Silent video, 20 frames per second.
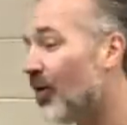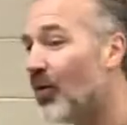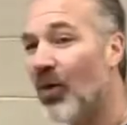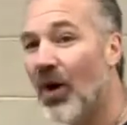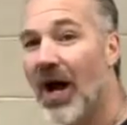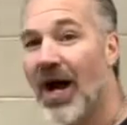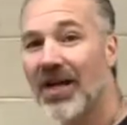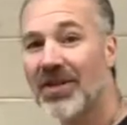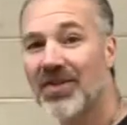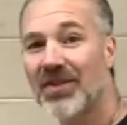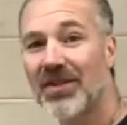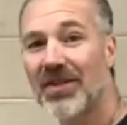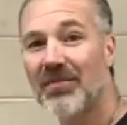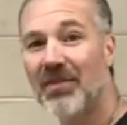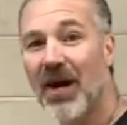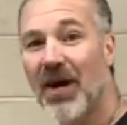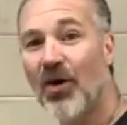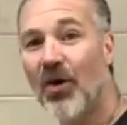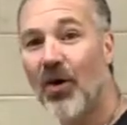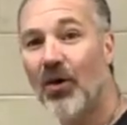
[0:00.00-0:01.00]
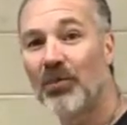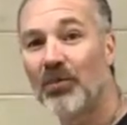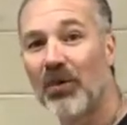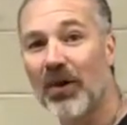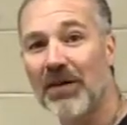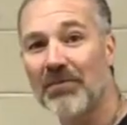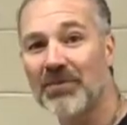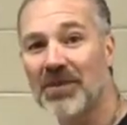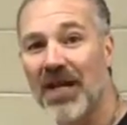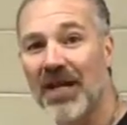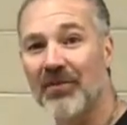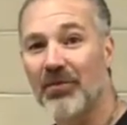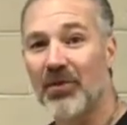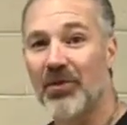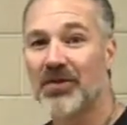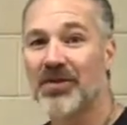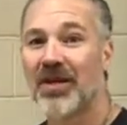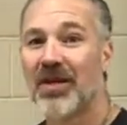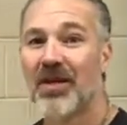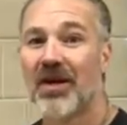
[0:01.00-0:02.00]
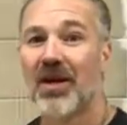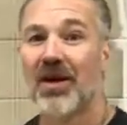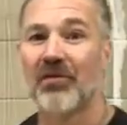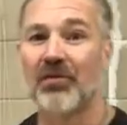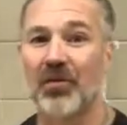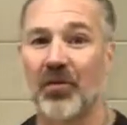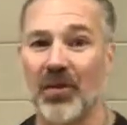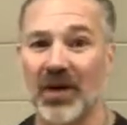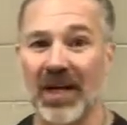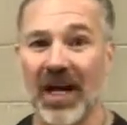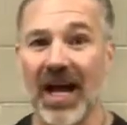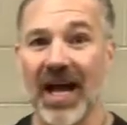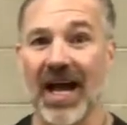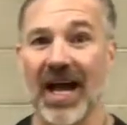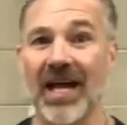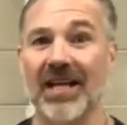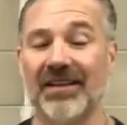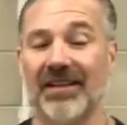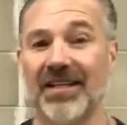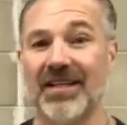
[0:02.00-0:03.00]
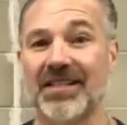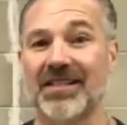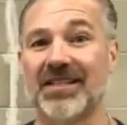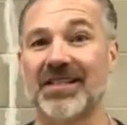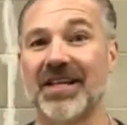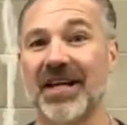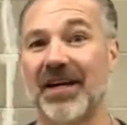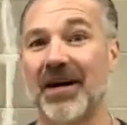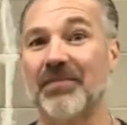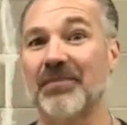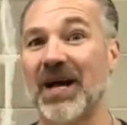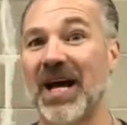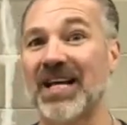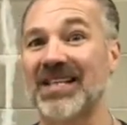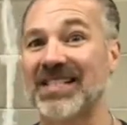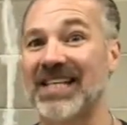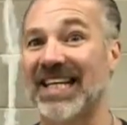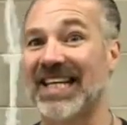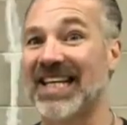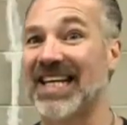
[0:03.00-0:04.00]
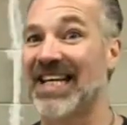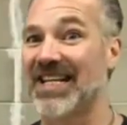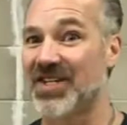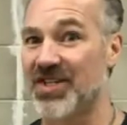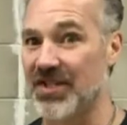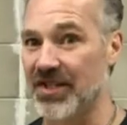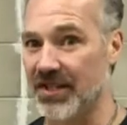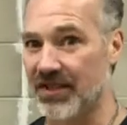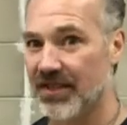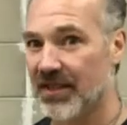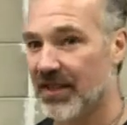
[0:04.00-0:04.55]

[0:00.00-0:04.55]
were actually my old prep tables from when I had this set up as a kitchen.